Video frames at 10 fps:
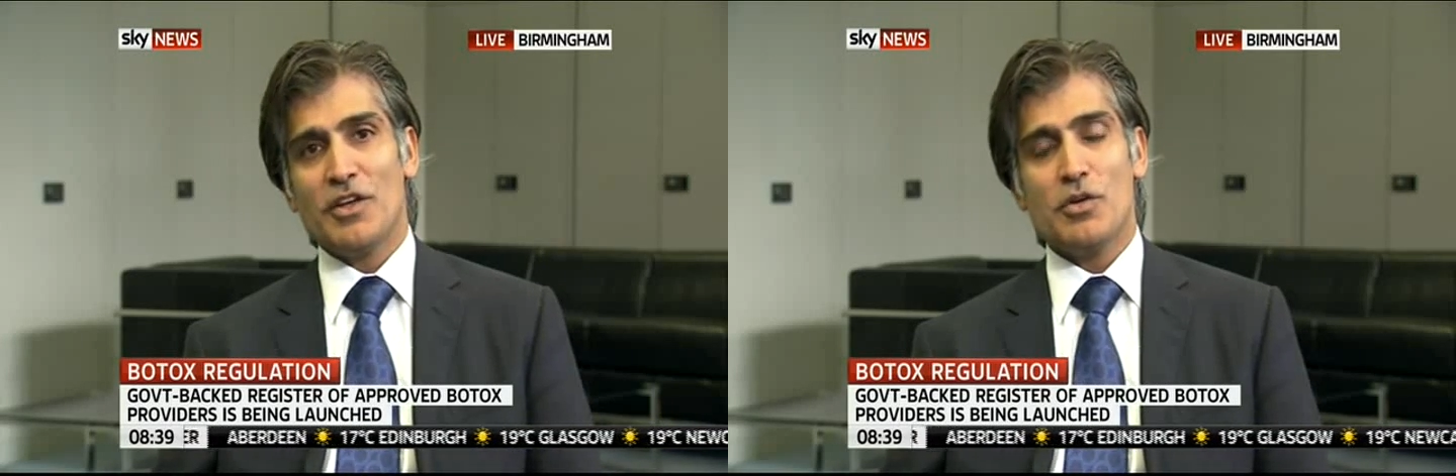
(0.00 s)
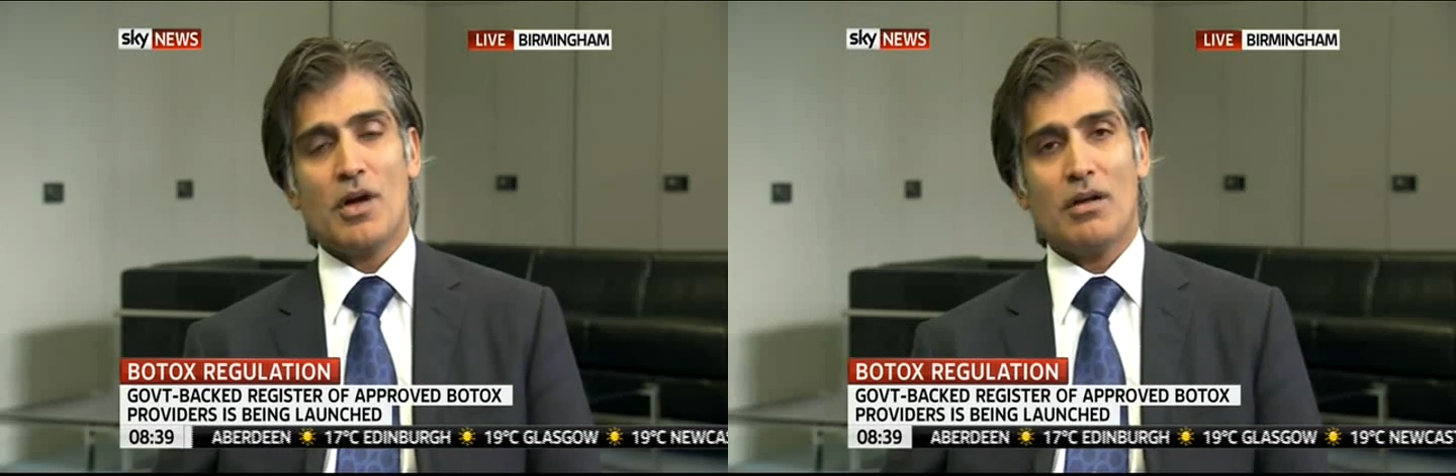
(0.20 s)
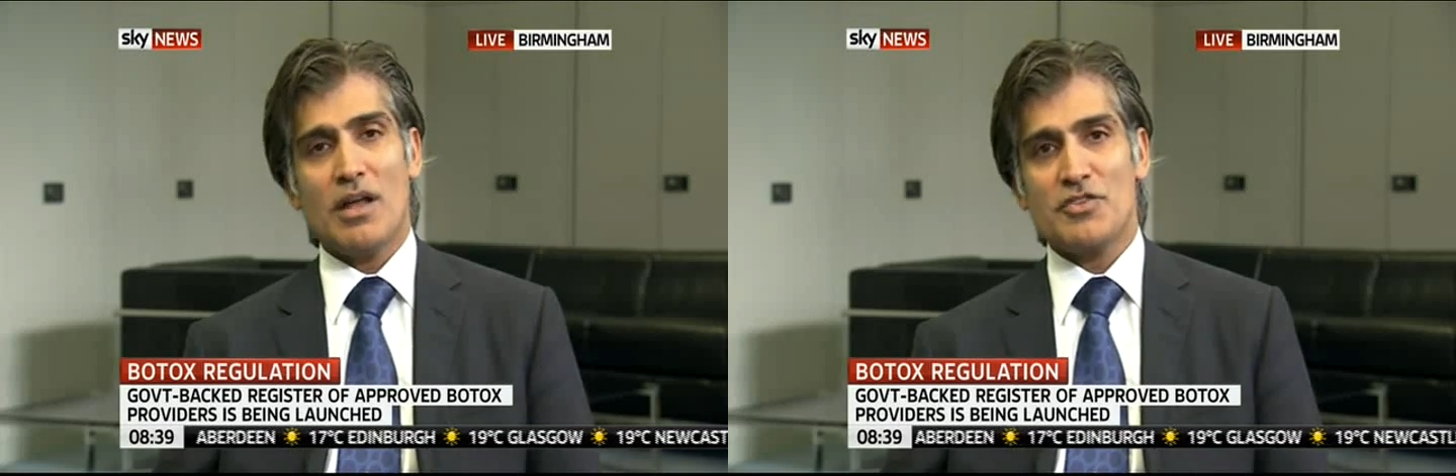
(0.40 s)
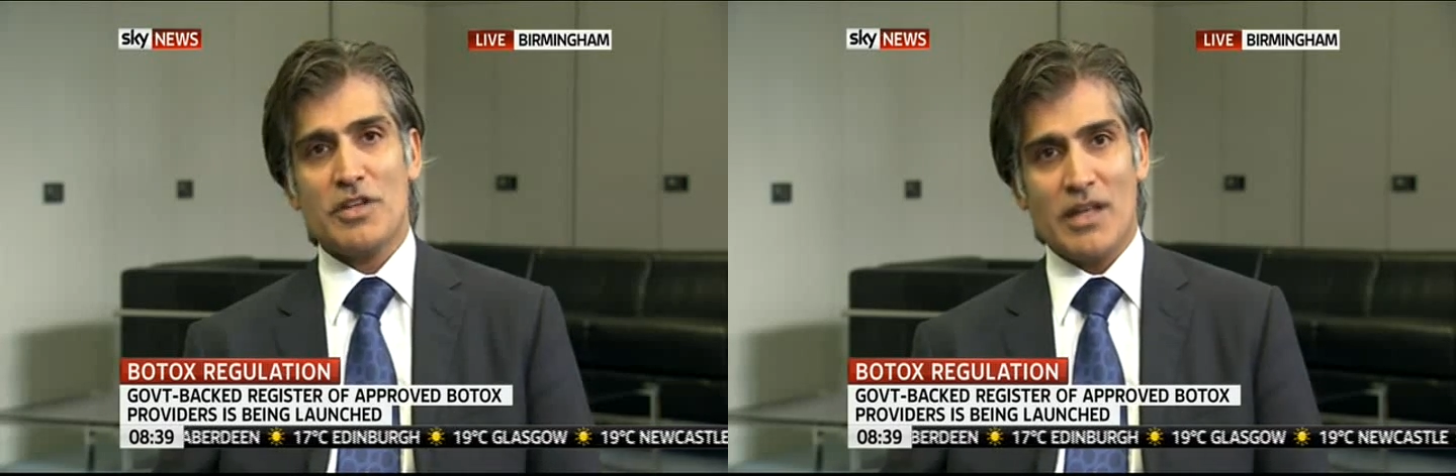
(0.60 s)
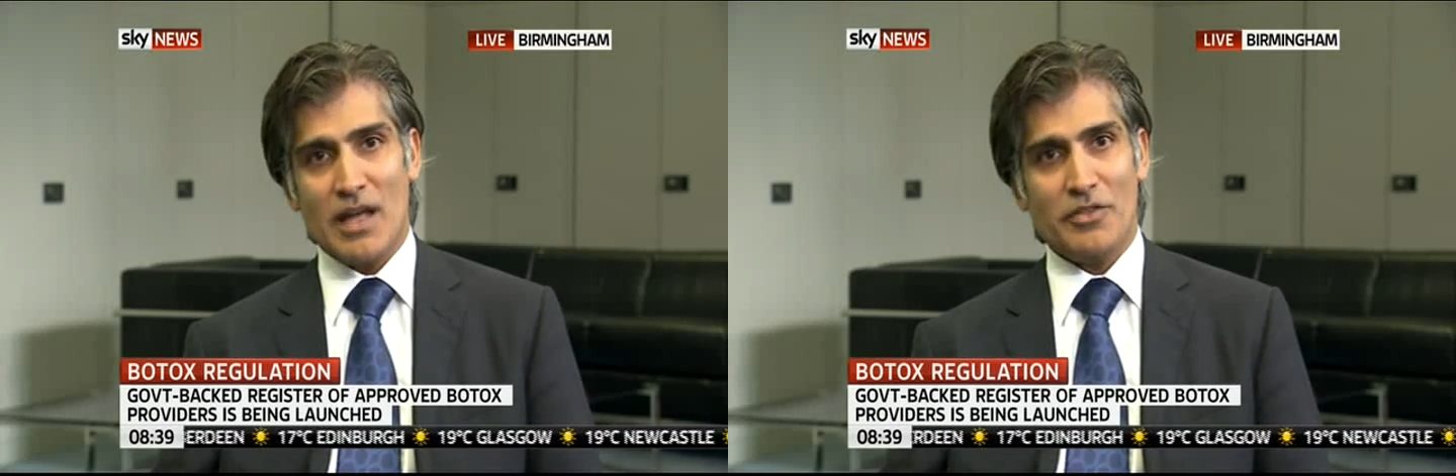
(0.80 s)
You can't
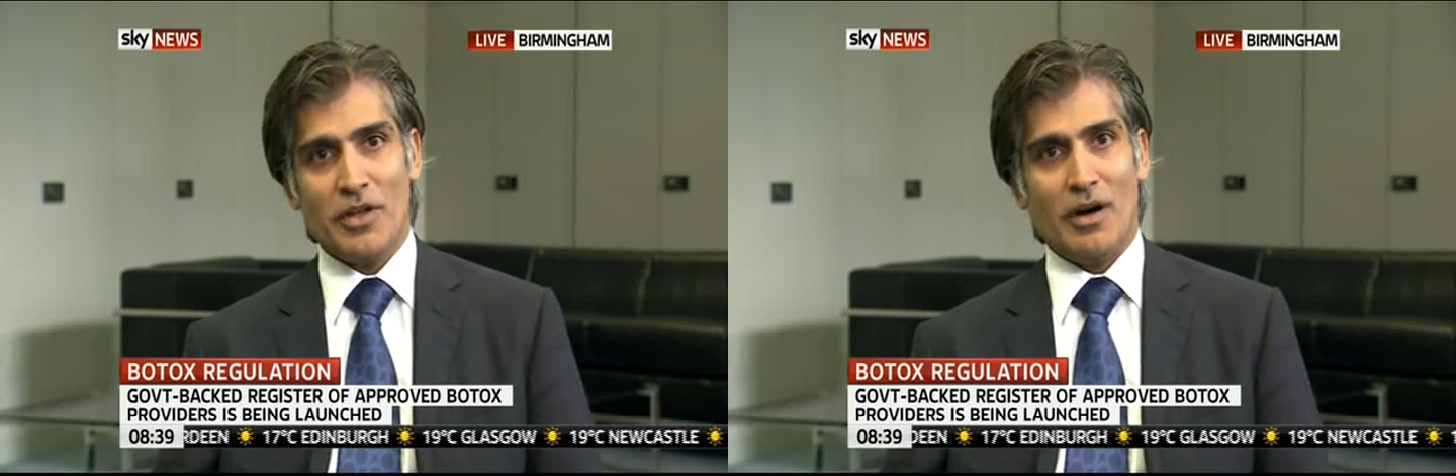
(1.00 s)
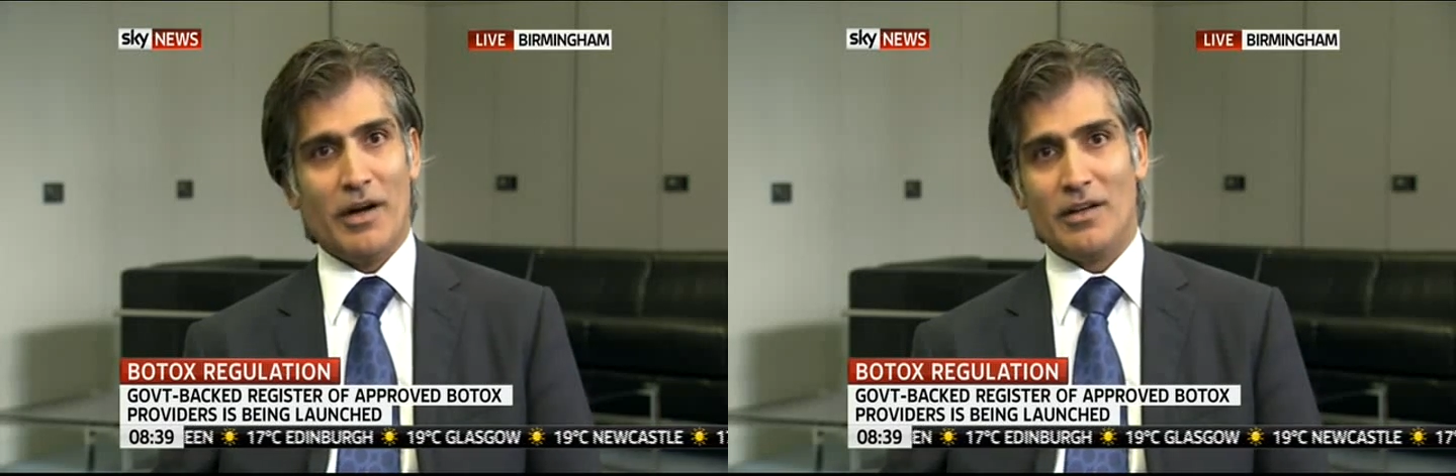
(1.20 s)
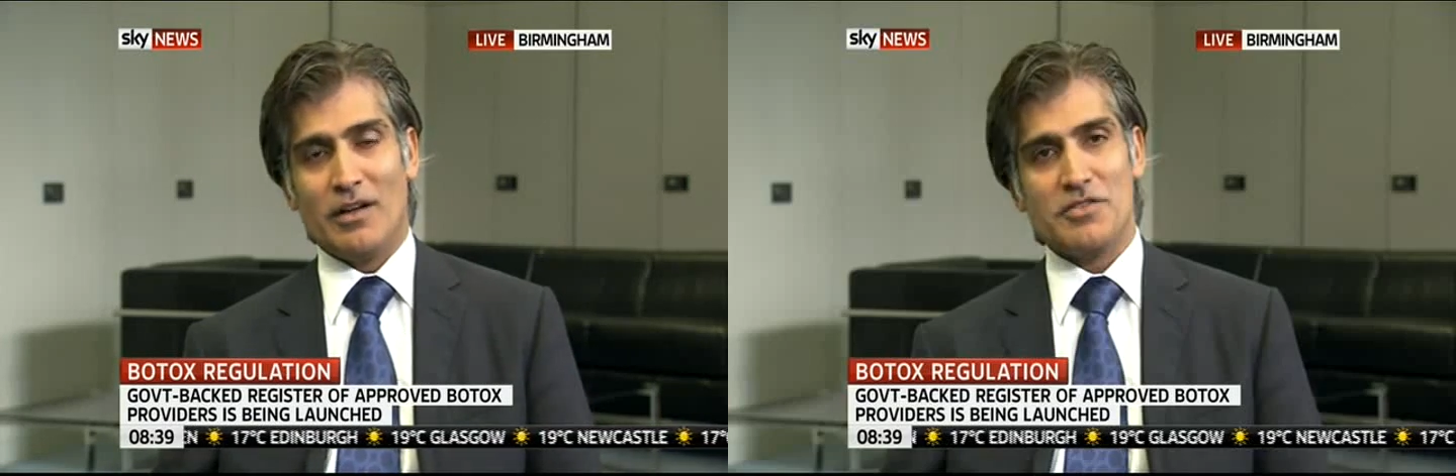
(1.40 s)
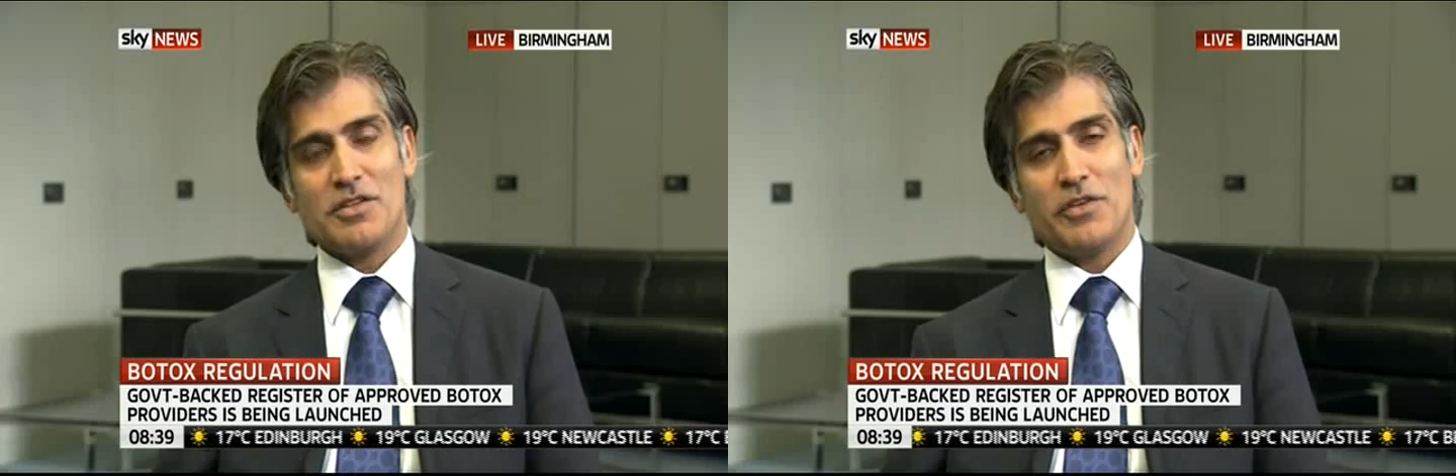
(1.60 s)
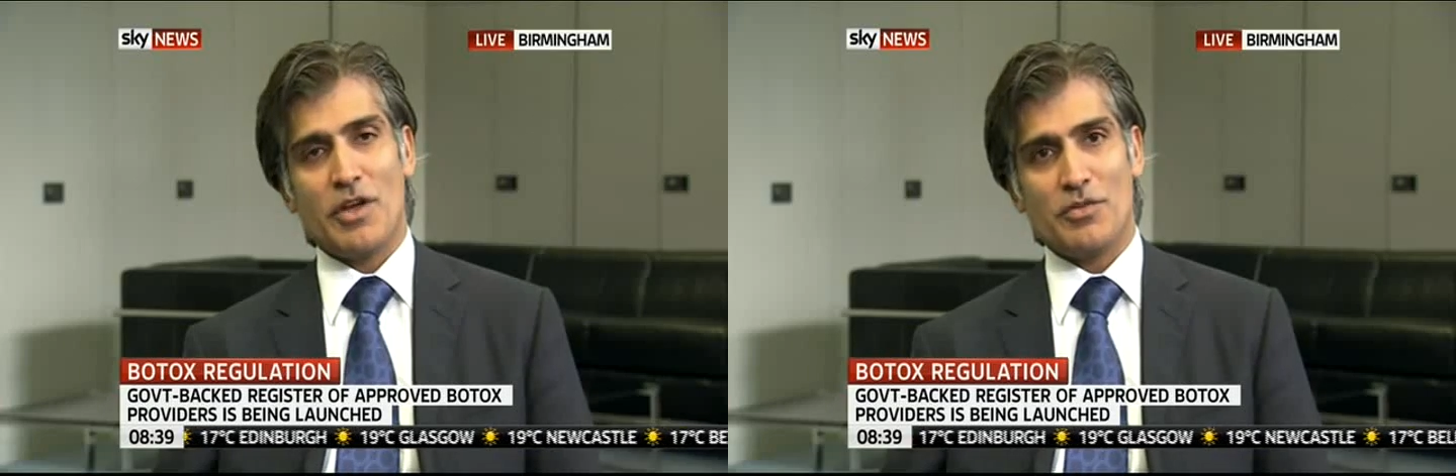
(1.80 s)
actually get the
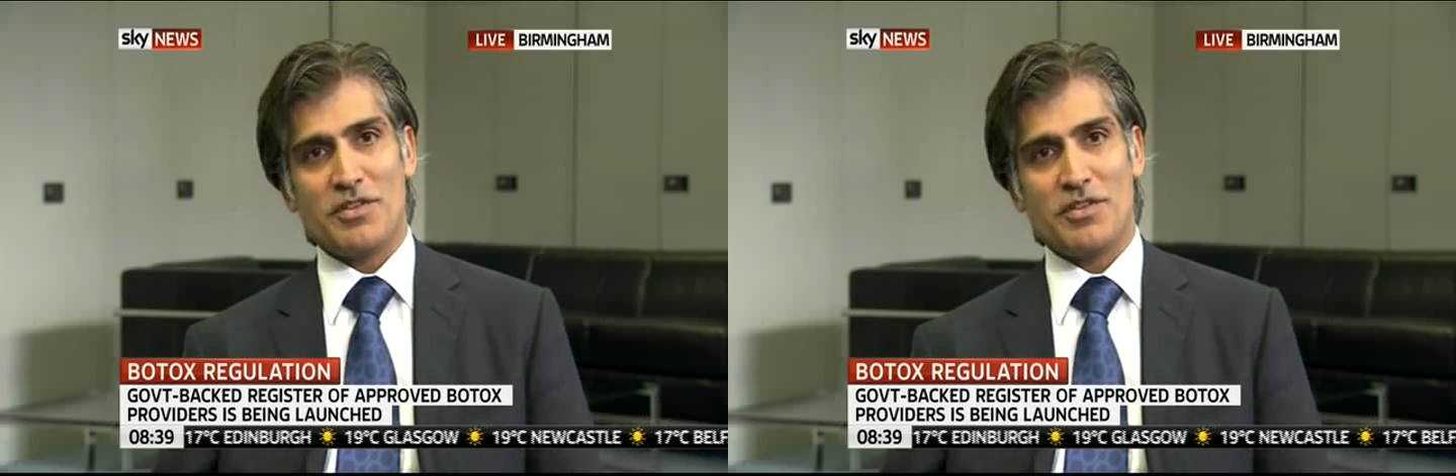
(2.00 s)
guidelines if you go